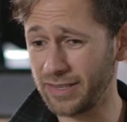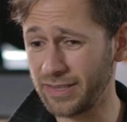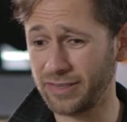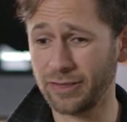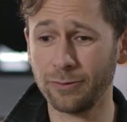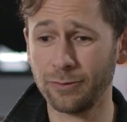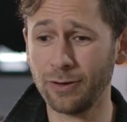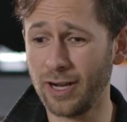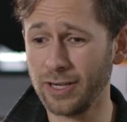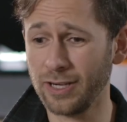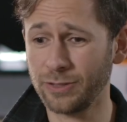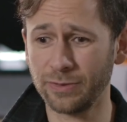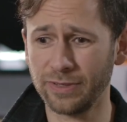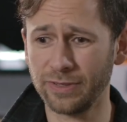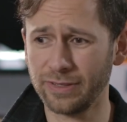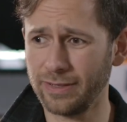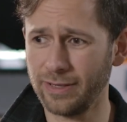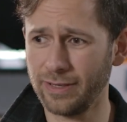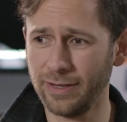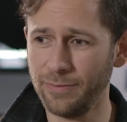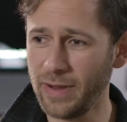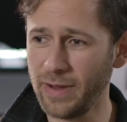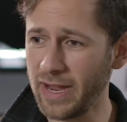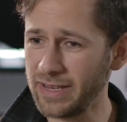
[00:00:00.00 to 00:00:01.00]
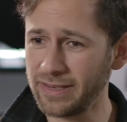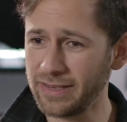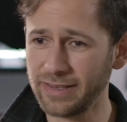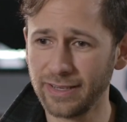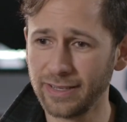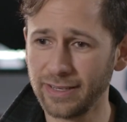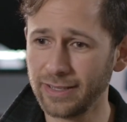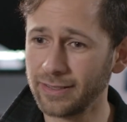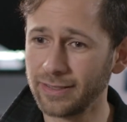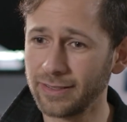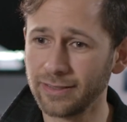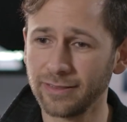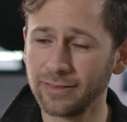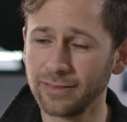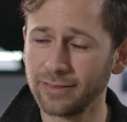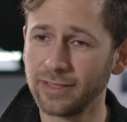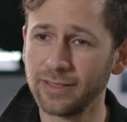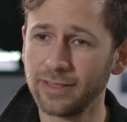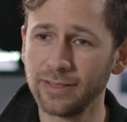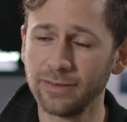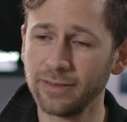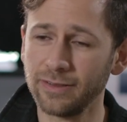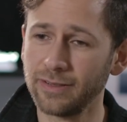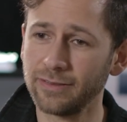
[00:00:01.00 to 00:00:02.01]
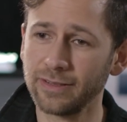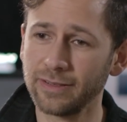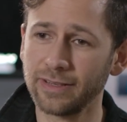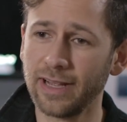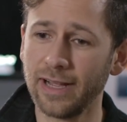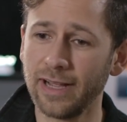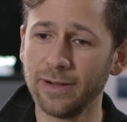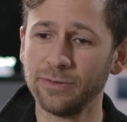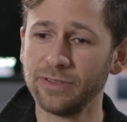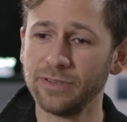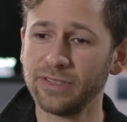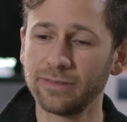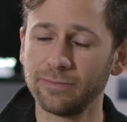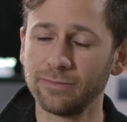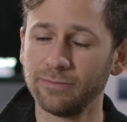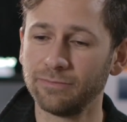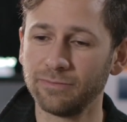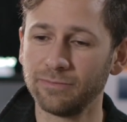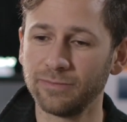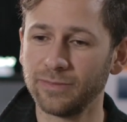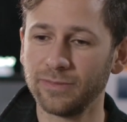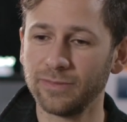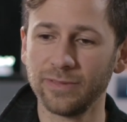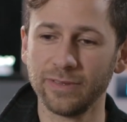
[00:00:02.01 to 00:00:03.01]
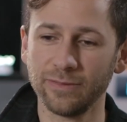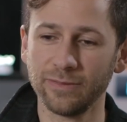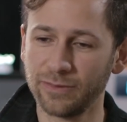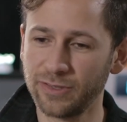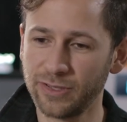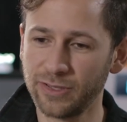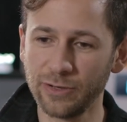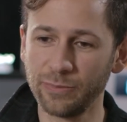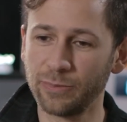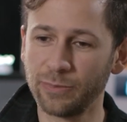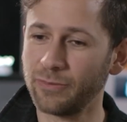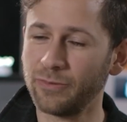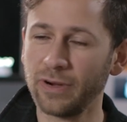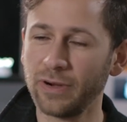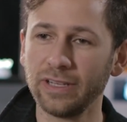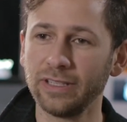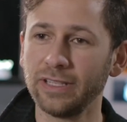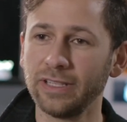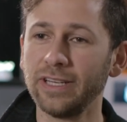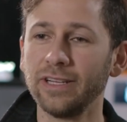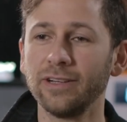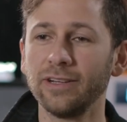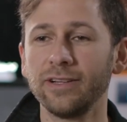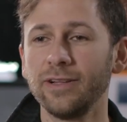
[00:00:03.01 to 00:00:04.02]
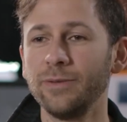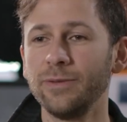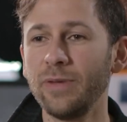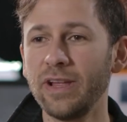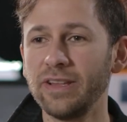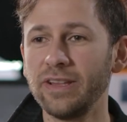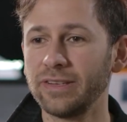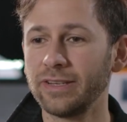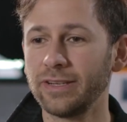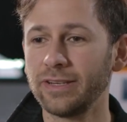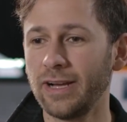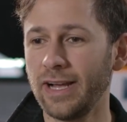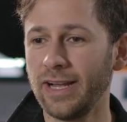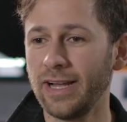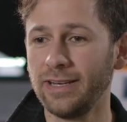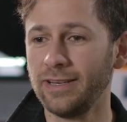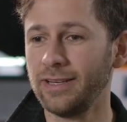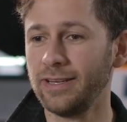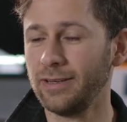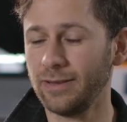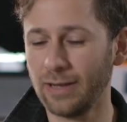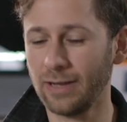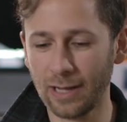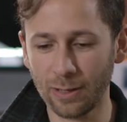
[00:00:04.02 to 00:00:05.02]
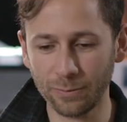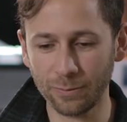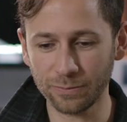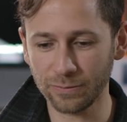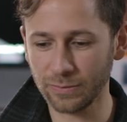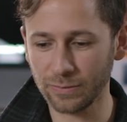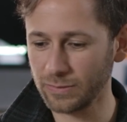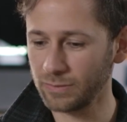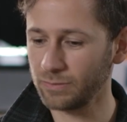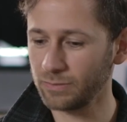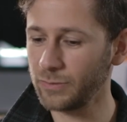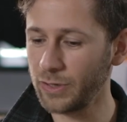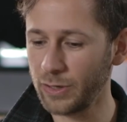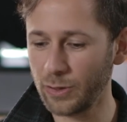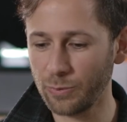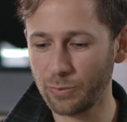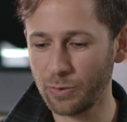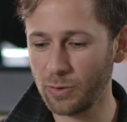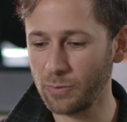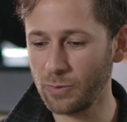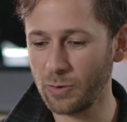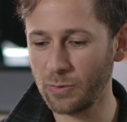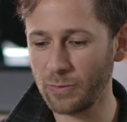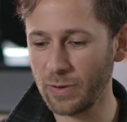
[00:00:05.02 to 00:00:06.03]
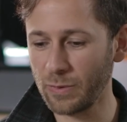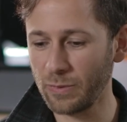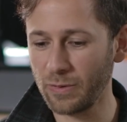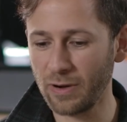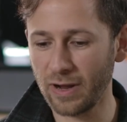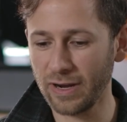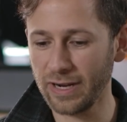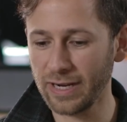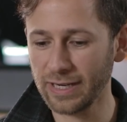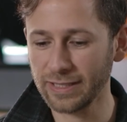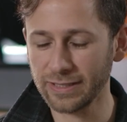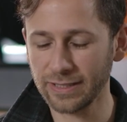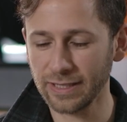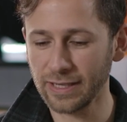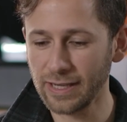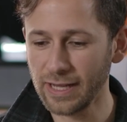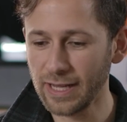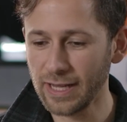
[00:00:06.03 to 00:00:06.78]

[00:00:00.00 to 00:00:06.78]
Raj was amazing. The guy was super friendly, amazing guy, and he helped promote my product.